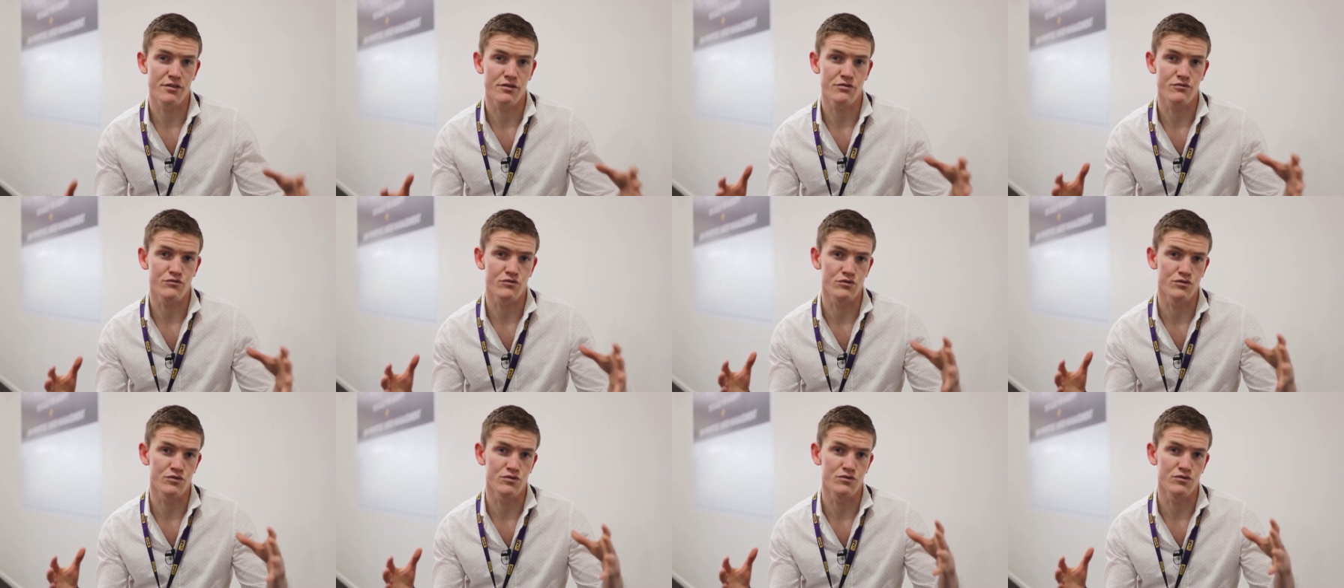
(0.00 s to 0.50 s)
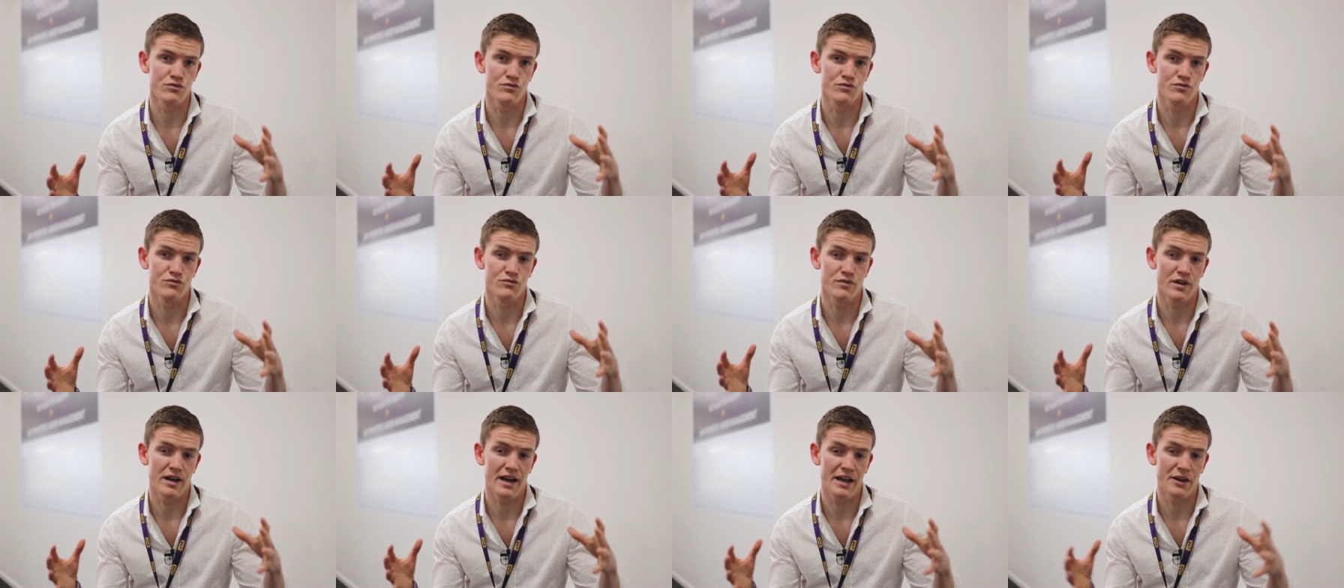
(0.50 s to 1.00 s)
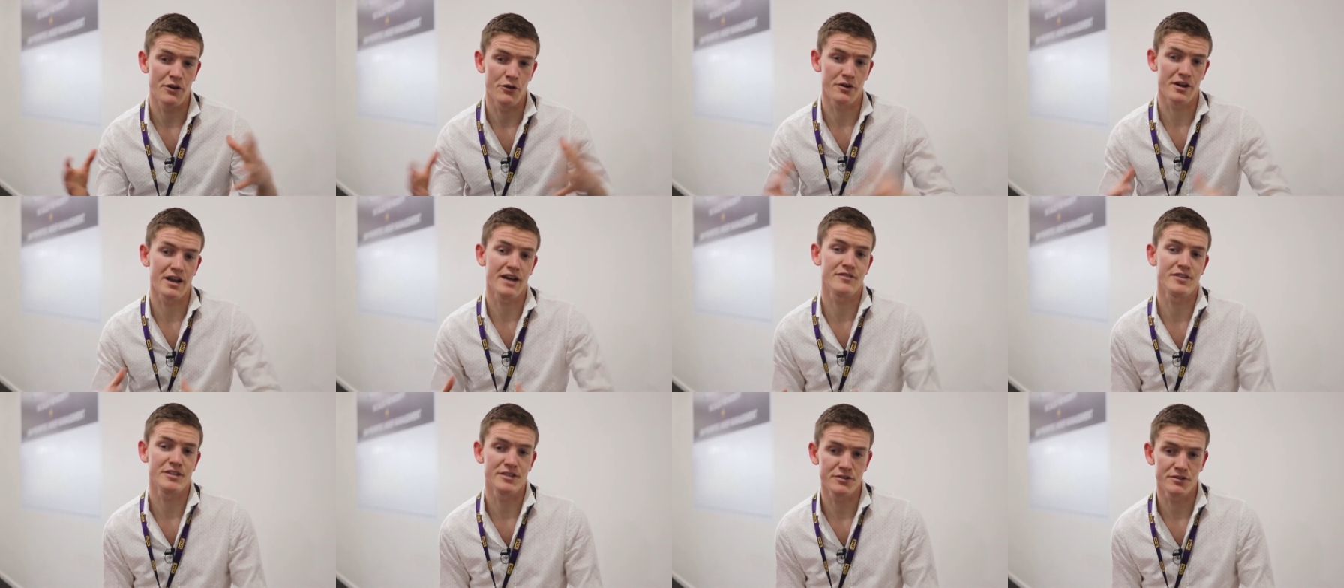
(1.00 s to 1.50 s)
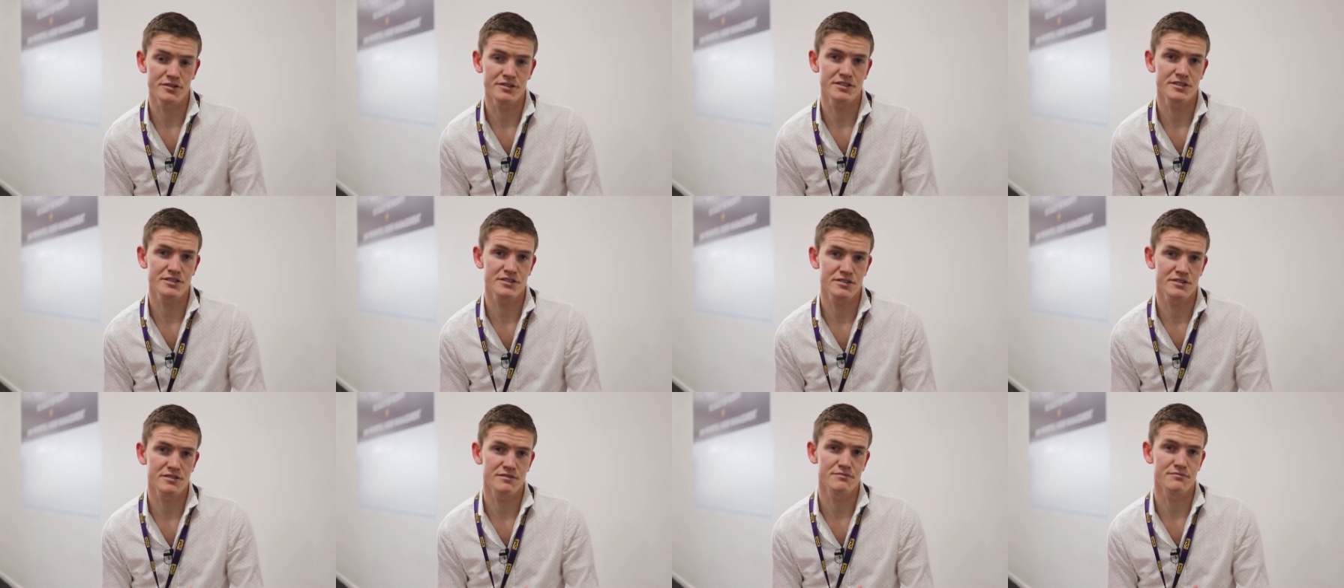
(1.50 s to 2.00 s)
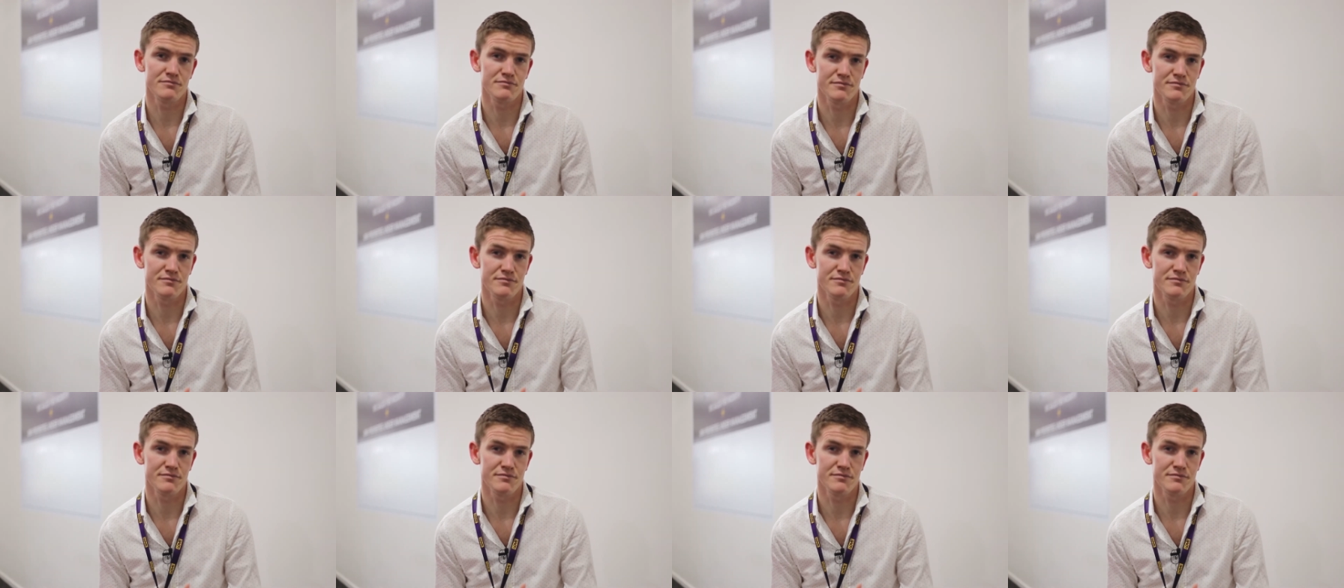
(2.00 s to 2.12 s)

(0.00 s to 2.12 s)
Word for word: through and not having knowledge,